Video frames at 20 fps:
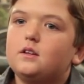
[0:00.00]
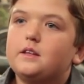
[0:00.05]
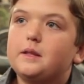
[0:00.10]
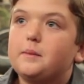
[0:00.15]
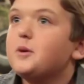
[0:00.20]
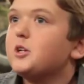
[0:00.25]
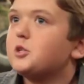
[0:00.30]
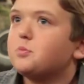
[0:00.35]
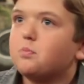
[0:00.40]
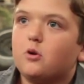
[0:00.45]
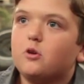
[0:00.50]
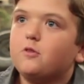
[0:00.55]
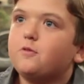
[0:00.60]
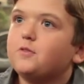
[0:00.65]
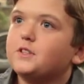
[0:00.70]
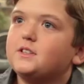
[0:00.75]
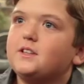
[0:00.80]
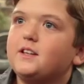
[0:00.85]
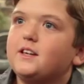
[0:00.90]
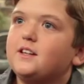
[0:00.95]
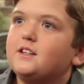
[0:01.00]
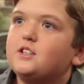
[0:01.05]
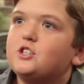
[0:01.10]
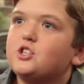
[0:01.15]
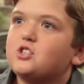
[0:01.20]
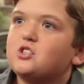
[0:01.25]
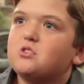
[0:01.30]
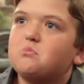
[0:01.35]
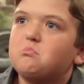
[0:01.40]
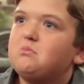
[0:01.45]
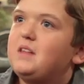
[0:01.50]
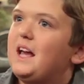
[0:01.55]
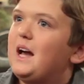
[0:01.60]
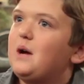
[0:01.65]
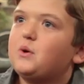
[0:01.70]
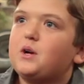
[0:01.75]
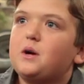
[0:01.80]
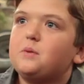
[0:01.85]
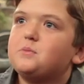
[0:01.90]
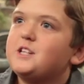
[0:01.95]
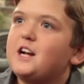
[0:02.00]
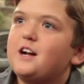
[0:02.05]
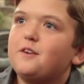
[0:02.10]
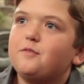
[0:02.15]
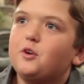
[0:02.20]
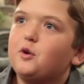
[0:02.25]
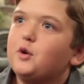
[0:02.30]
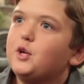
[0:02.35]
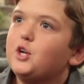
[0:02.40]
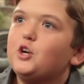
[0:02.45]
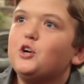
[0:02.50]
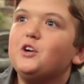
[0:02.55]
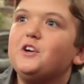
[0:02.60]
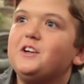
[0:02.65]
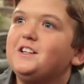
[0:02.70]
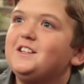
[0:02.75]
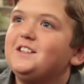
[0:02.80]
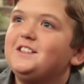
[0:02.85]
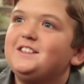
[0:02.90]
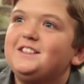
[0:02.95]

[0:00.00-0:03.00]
They mix perfectly. just the outcome's not very good.